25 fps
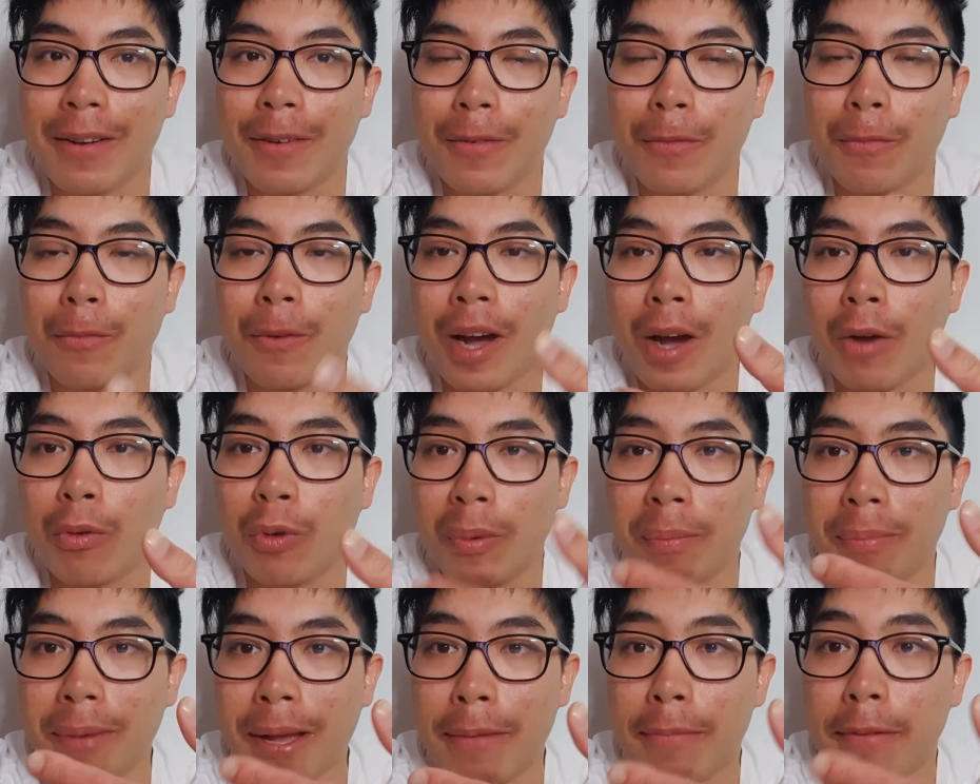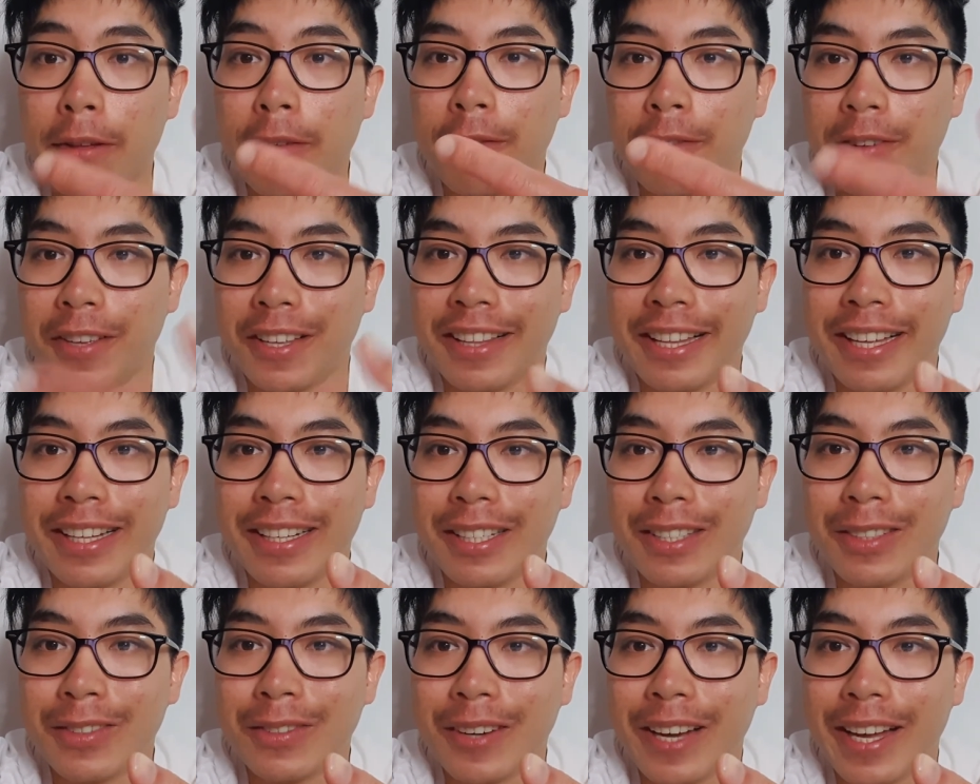while we may be feeling
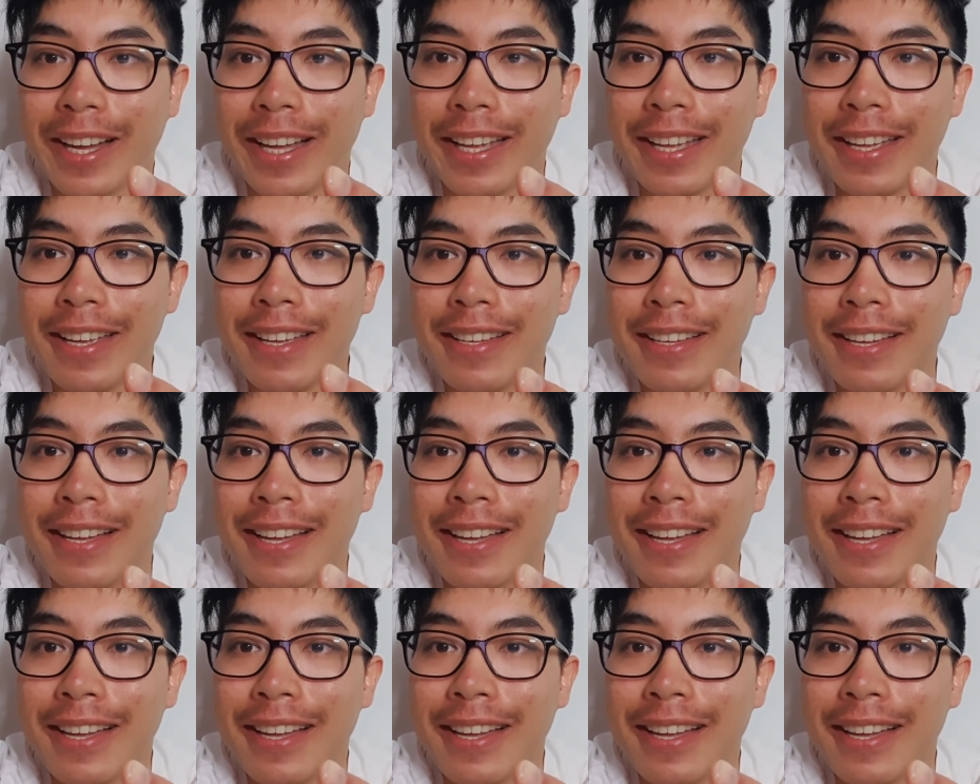this way,